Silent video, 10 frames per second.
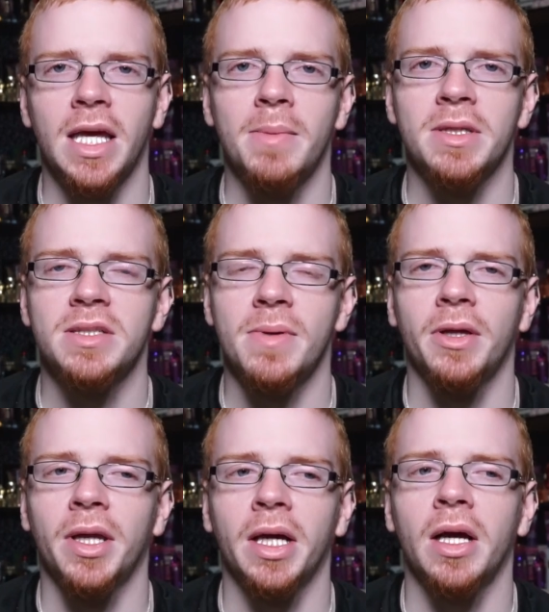him it
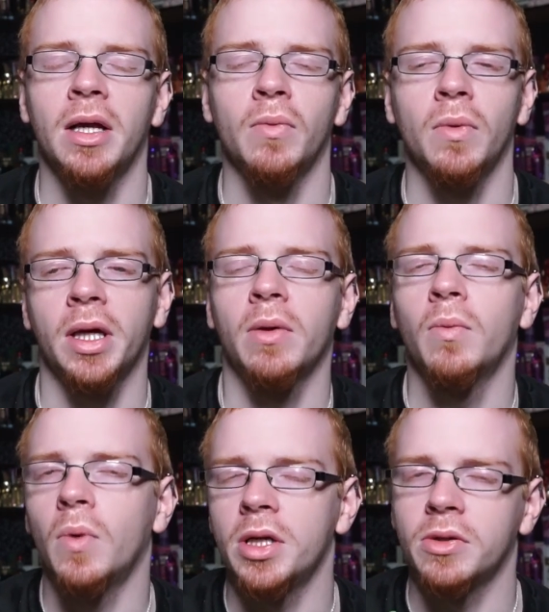smelled like a like a
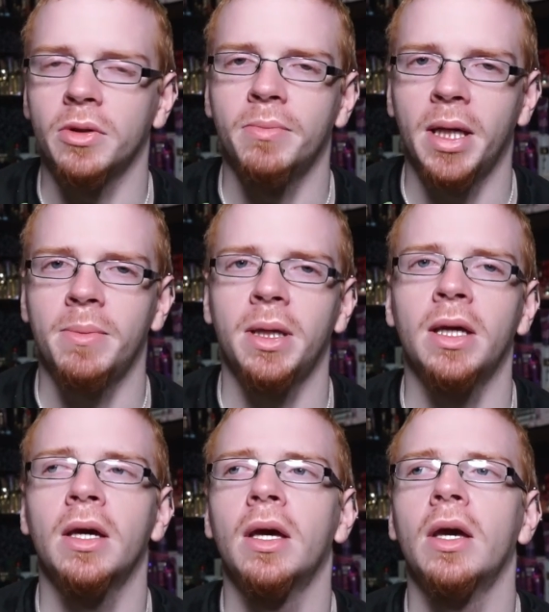one-year-old
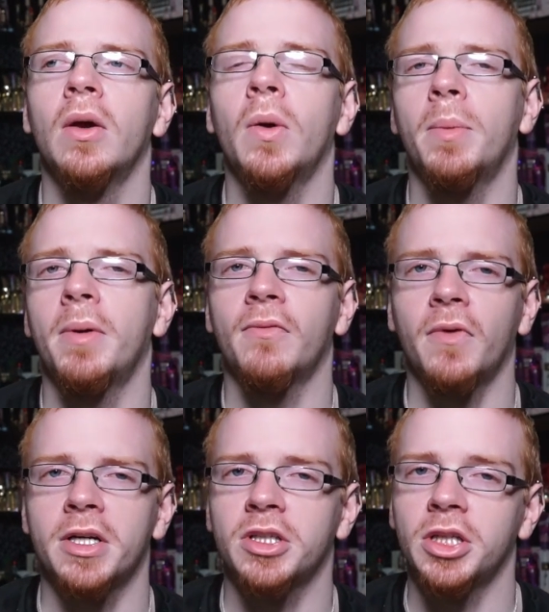baby who had been
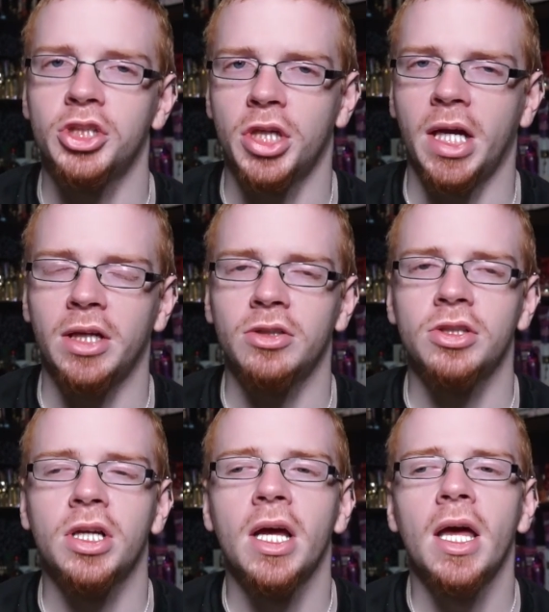freshly
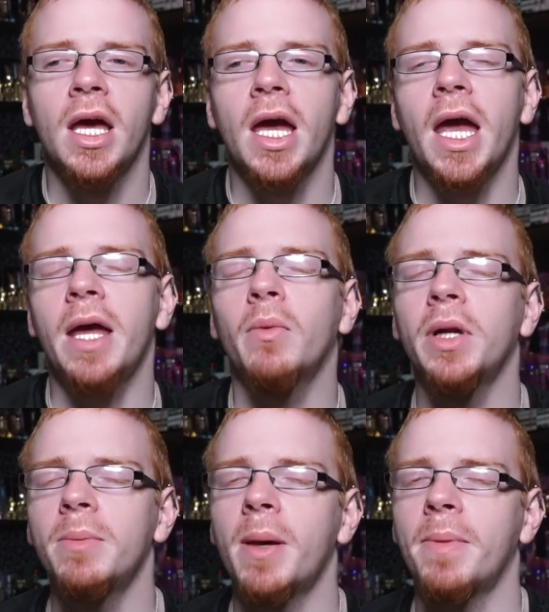changed. And
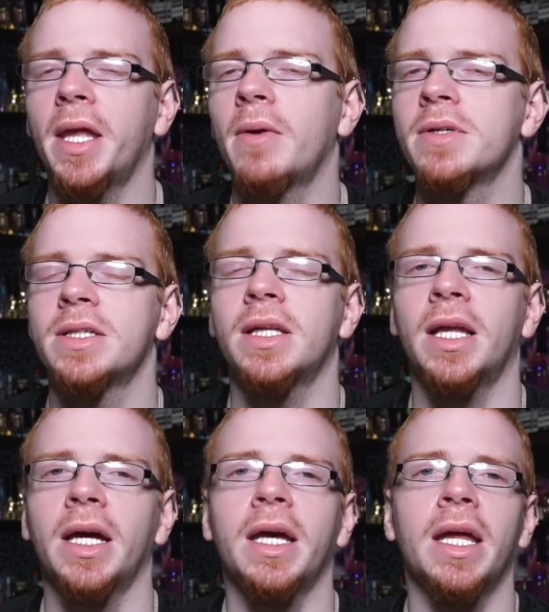what he meant by that wasn't
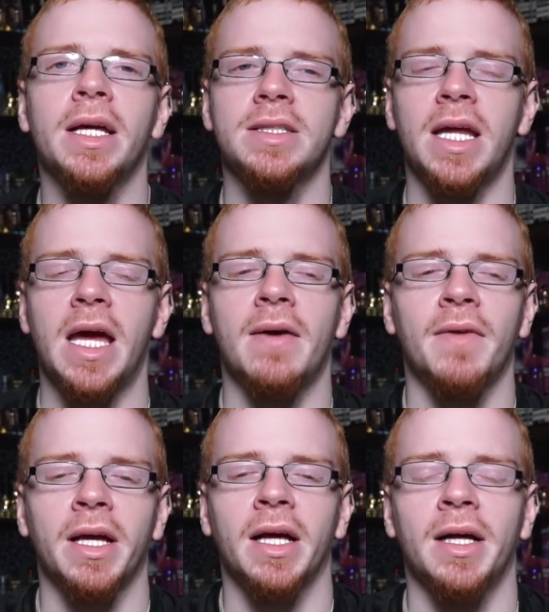like it doesn't
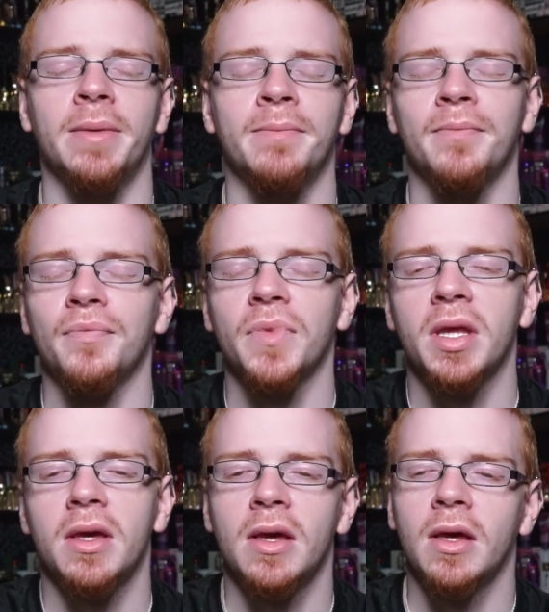have like a
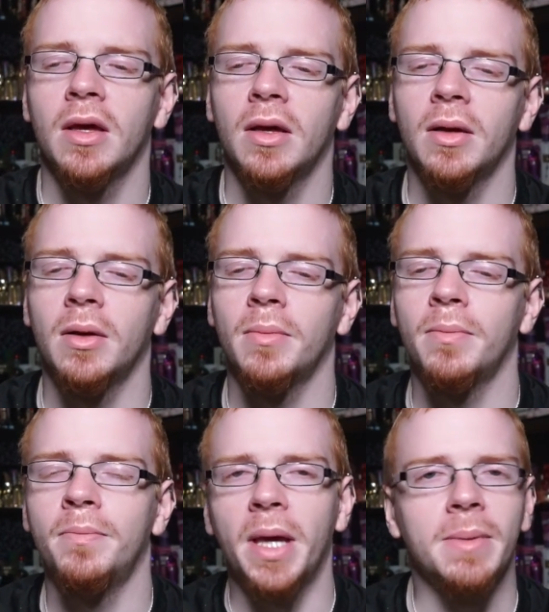
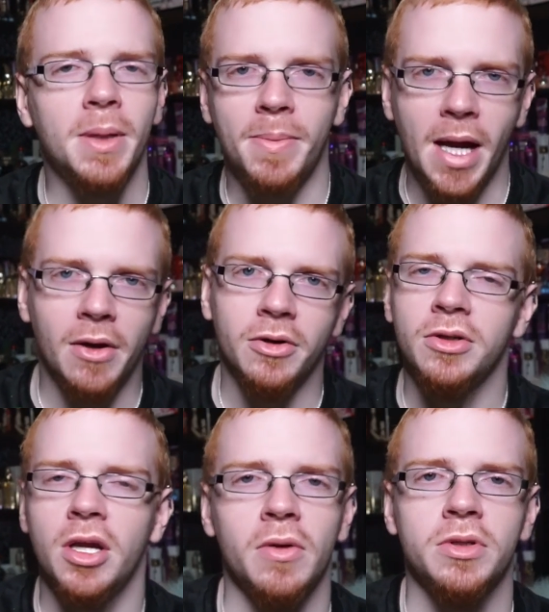baby powder
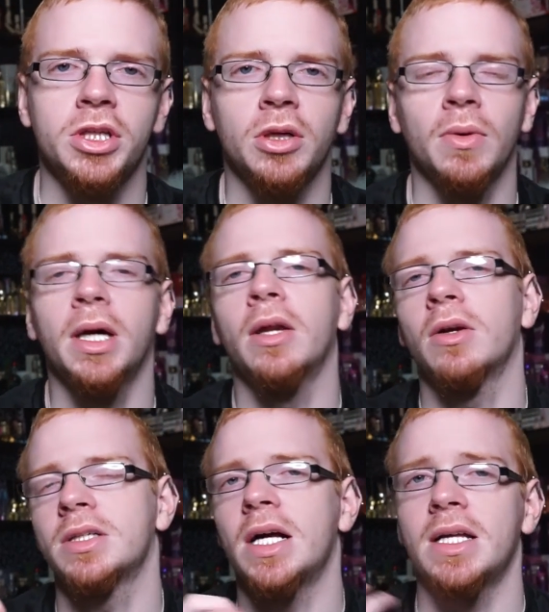note to it,
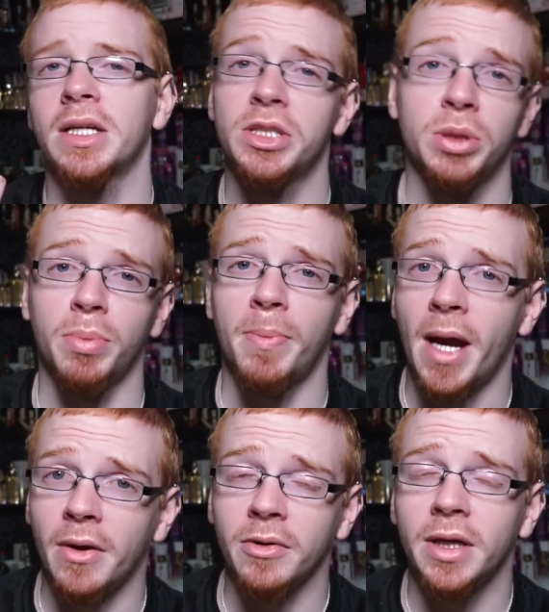or it's not like super
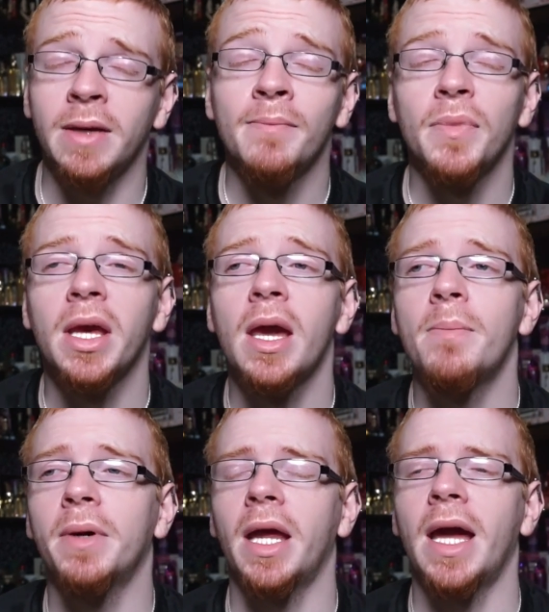powdery
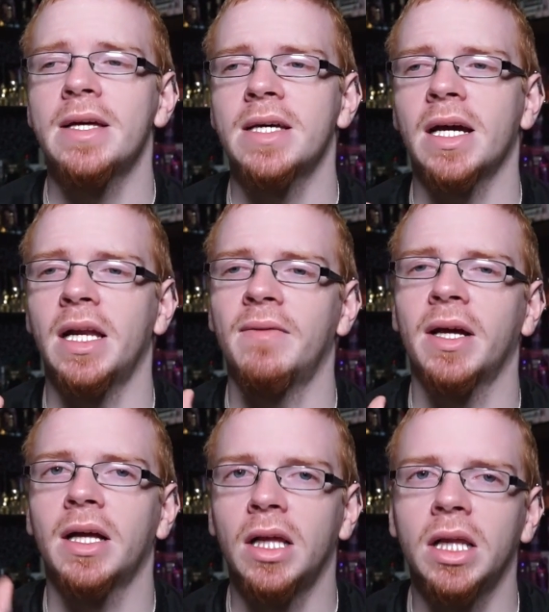but it has that kind of
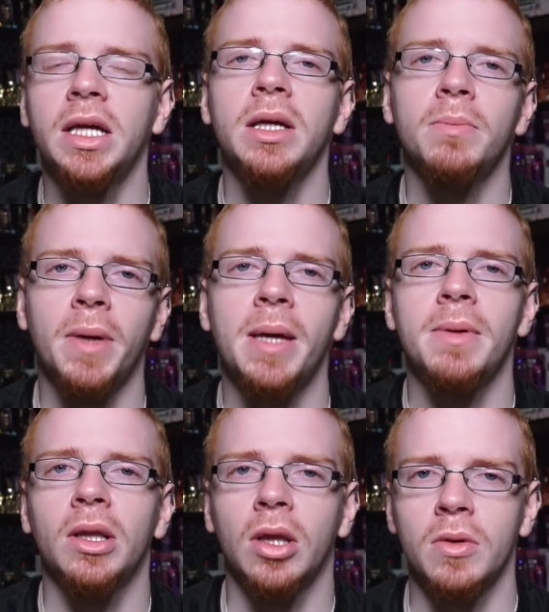like clean
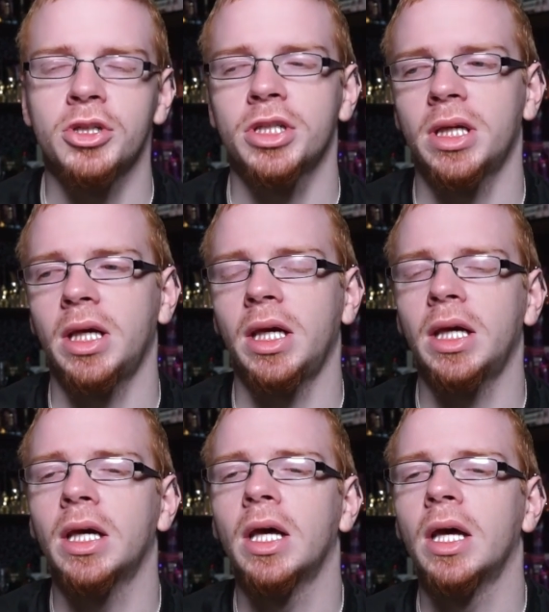baby
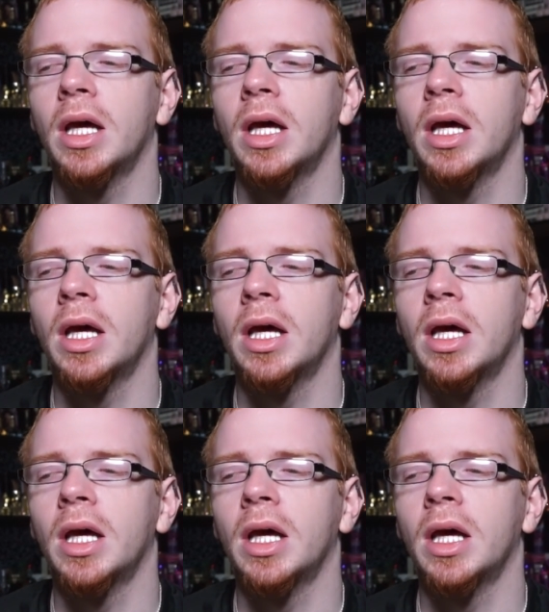lotiony,